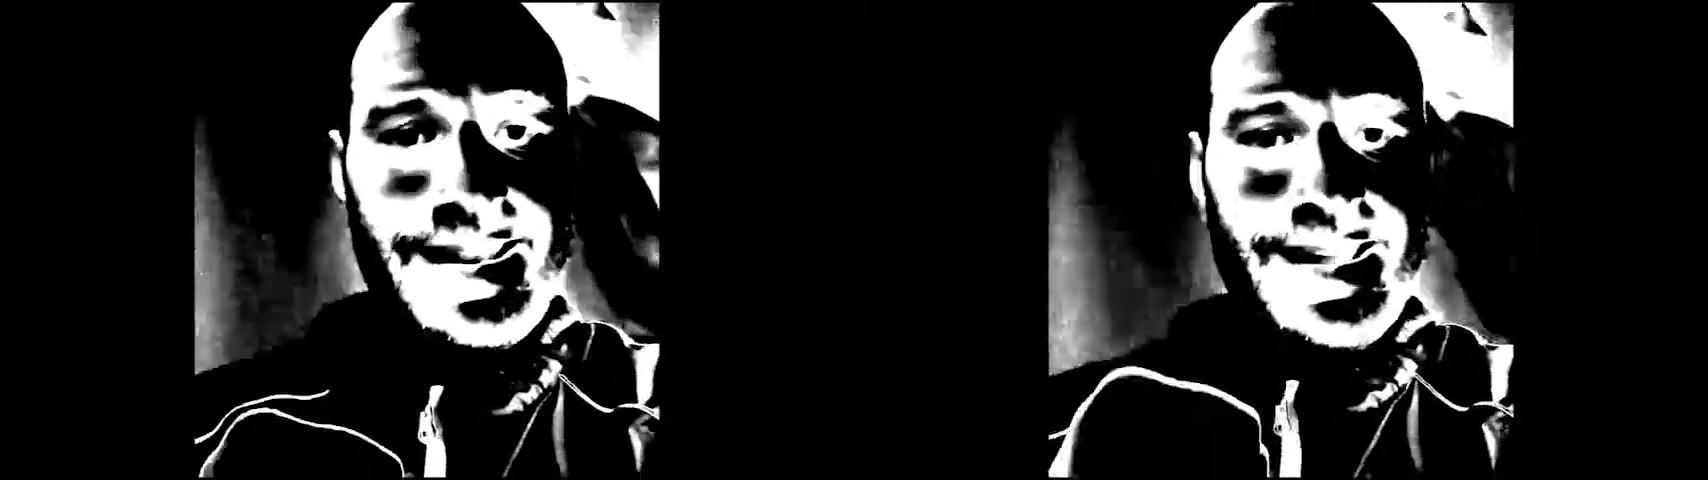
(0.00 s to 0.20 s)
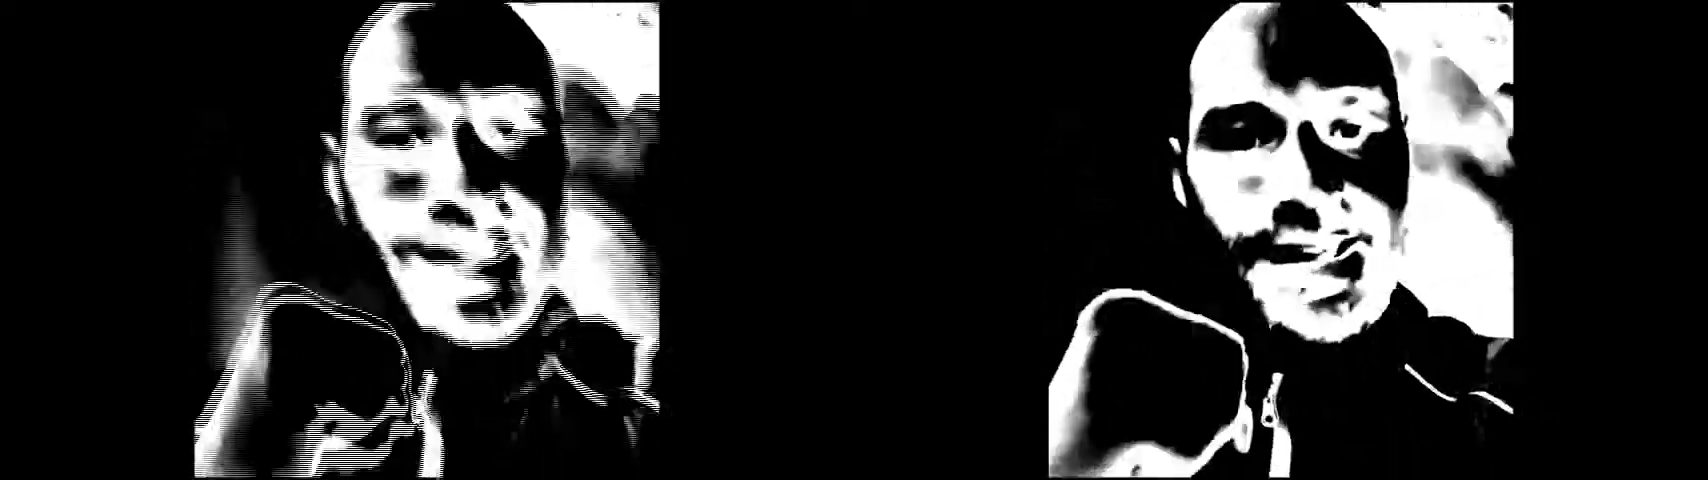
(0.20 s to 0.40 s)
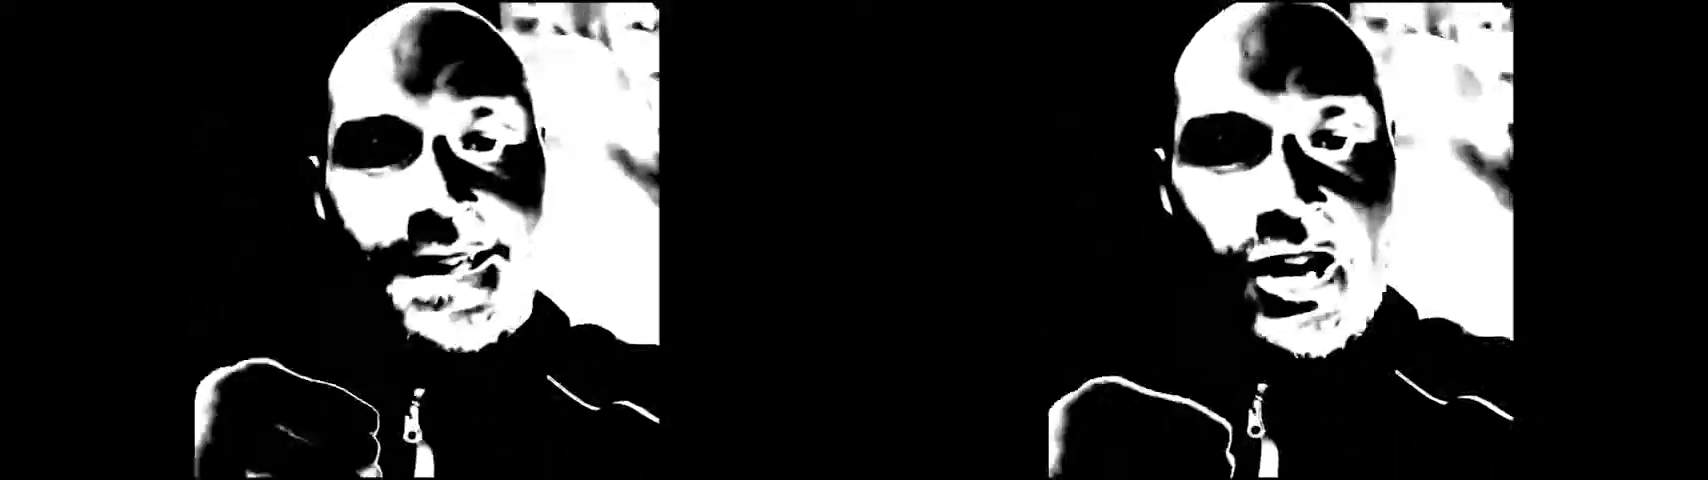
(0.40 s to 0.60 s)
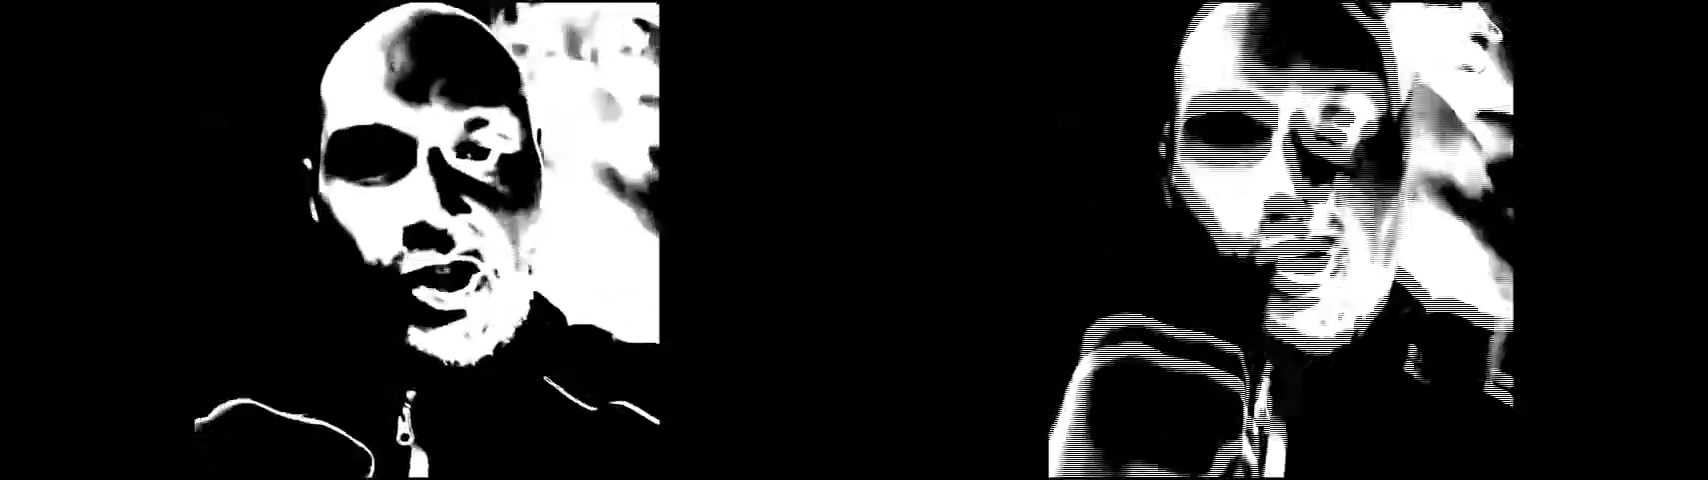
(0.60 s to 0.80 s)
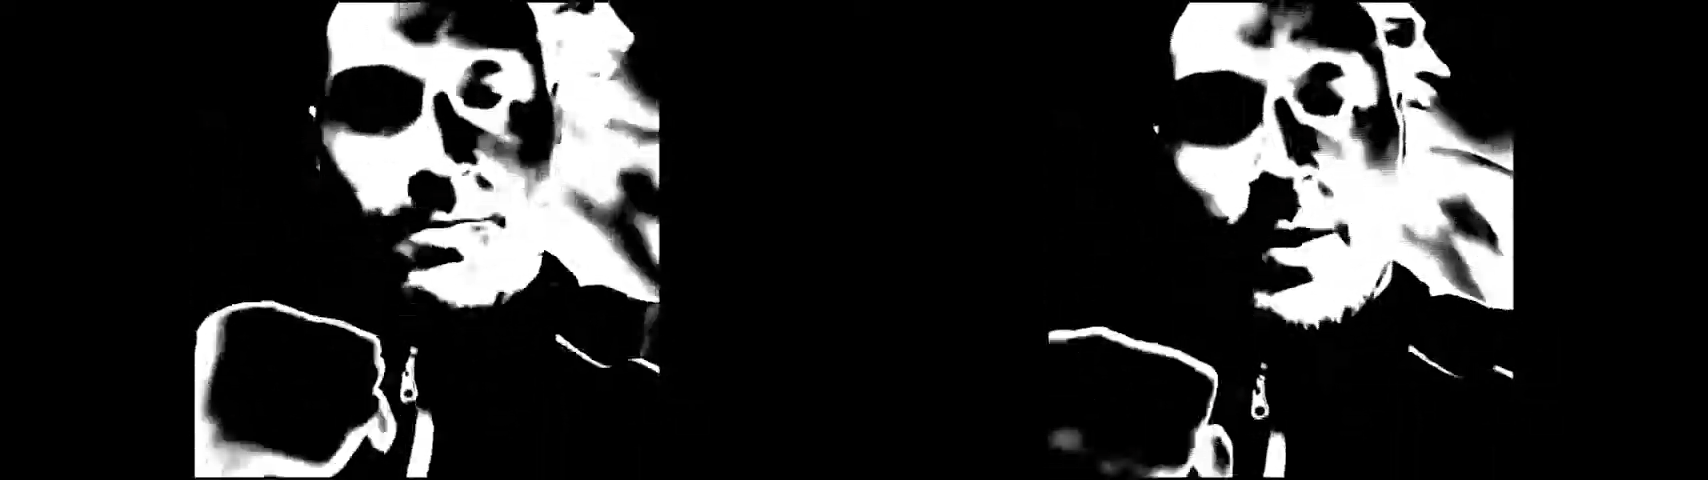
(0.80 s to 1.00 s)
and beat the
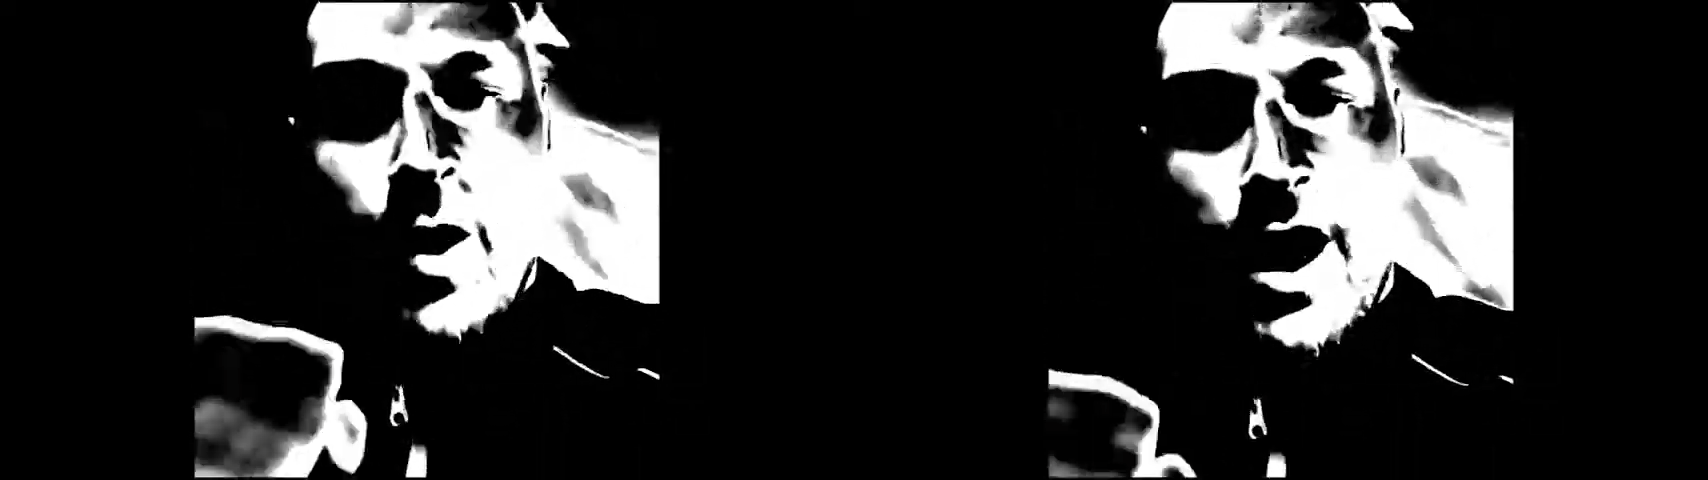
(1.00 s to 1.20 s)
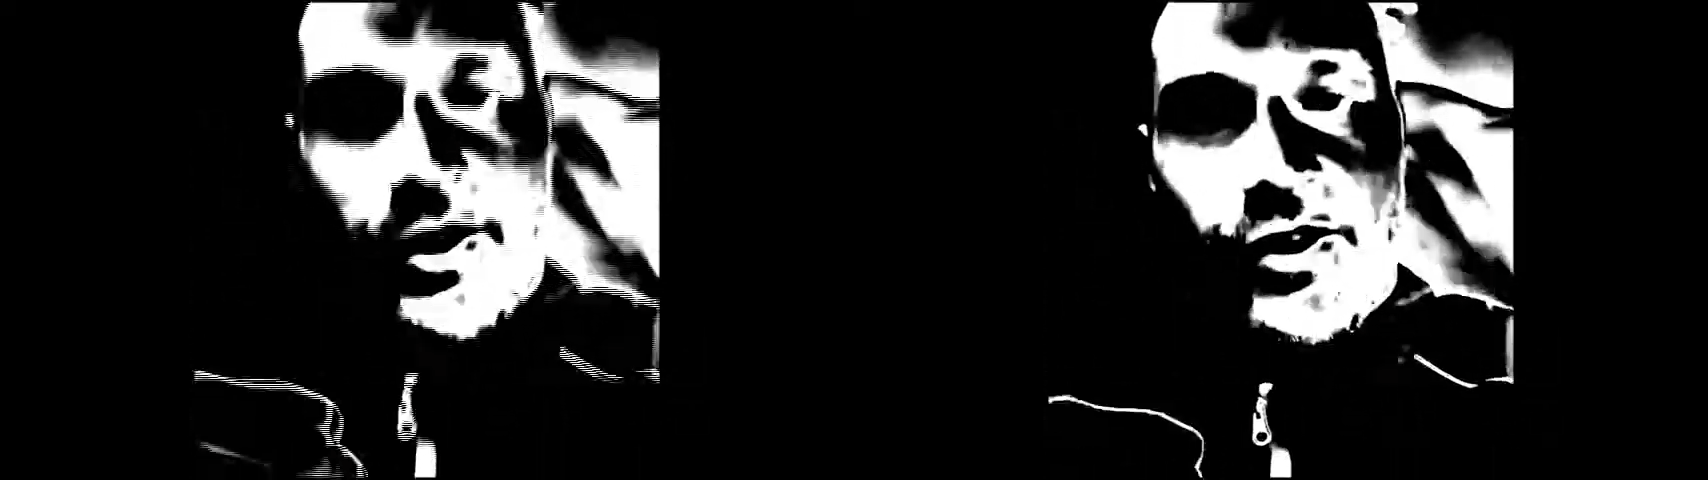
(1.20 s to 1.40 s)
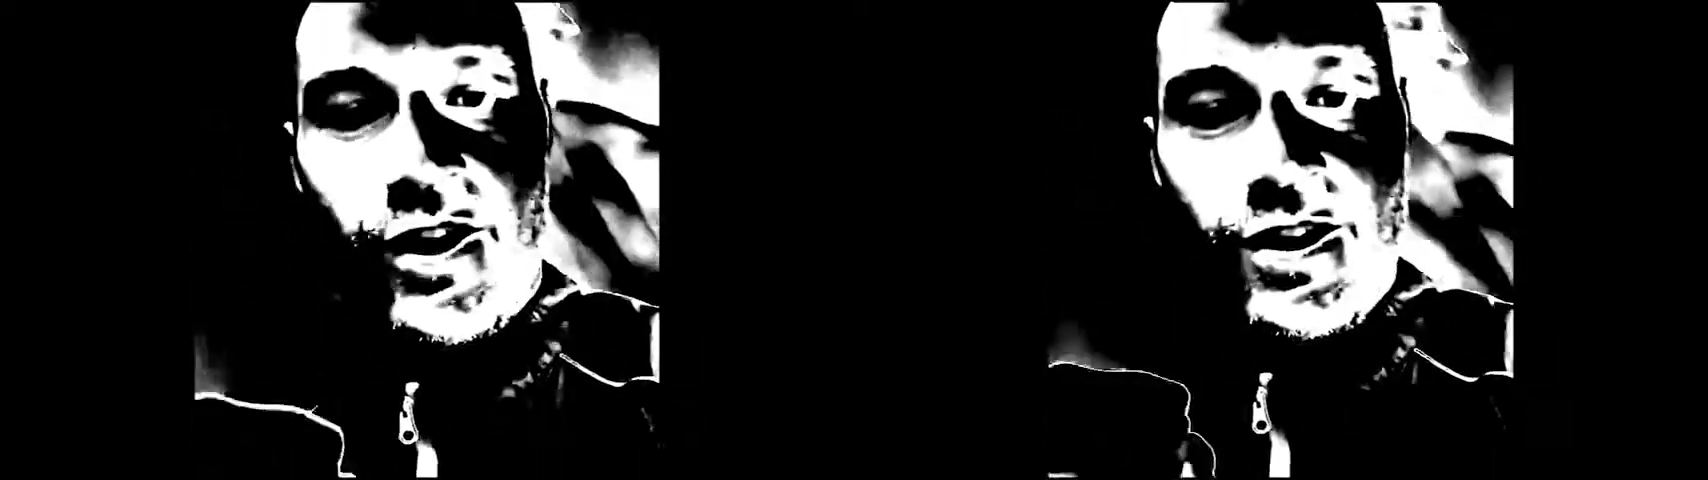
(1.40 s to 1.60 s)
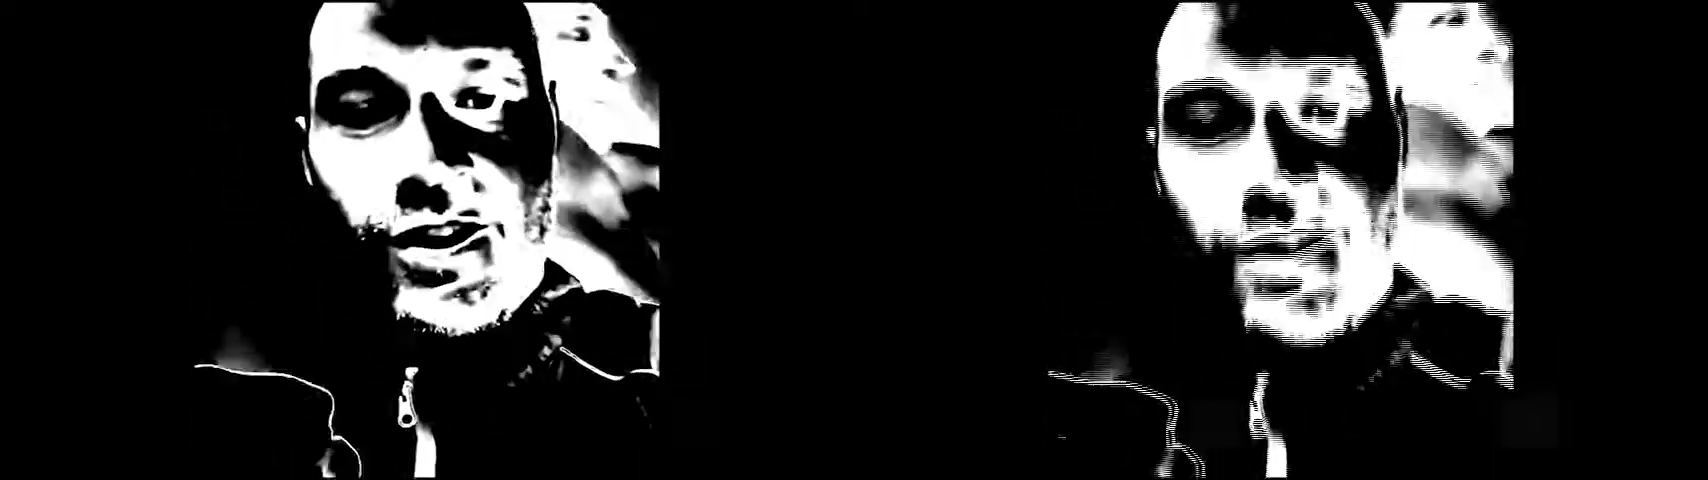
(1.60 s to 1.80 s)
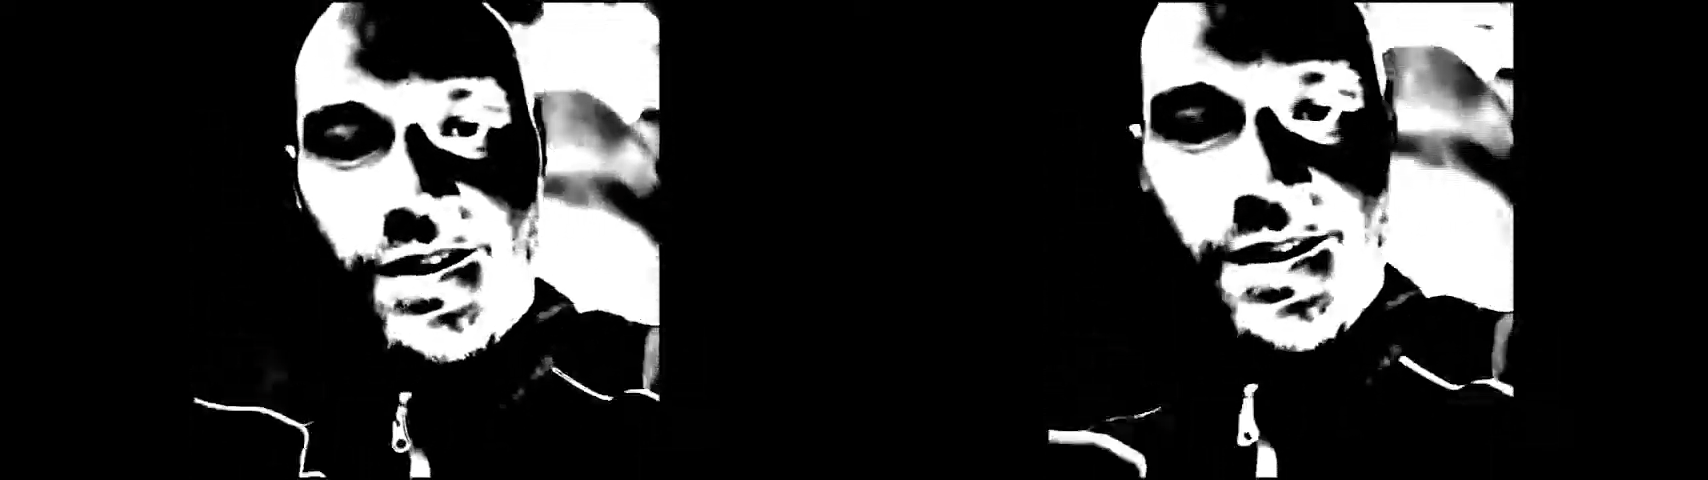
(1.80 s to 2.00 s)
guy in his
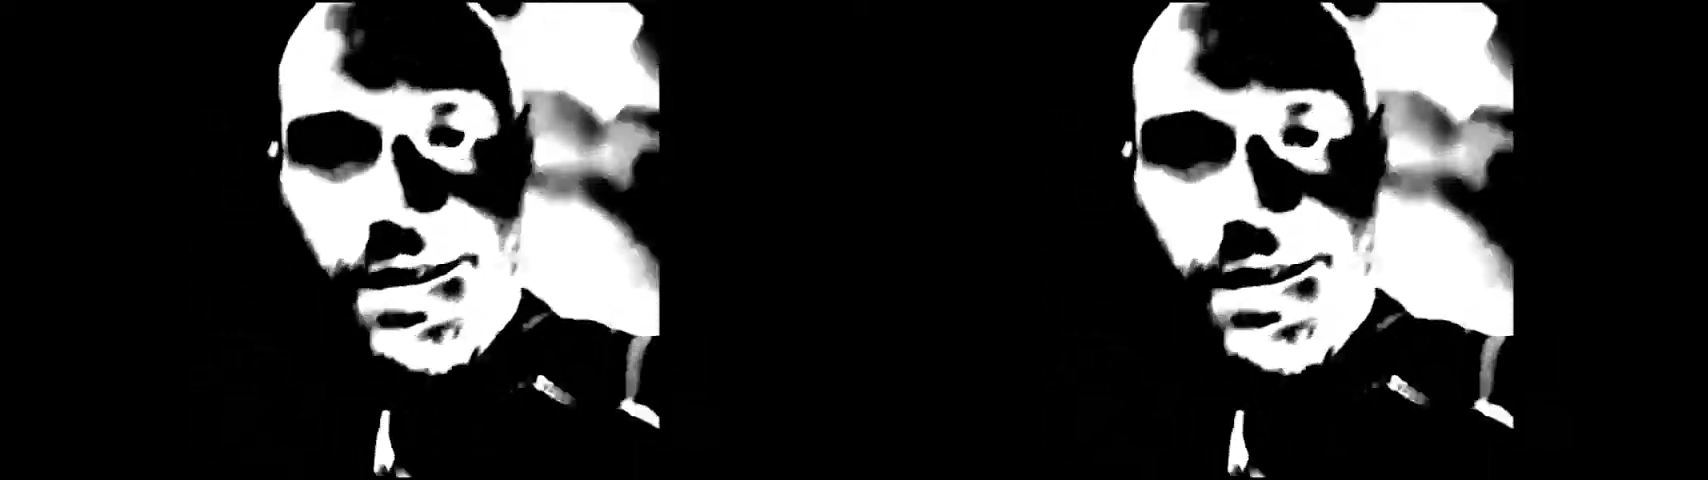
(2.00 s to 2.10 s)
hometown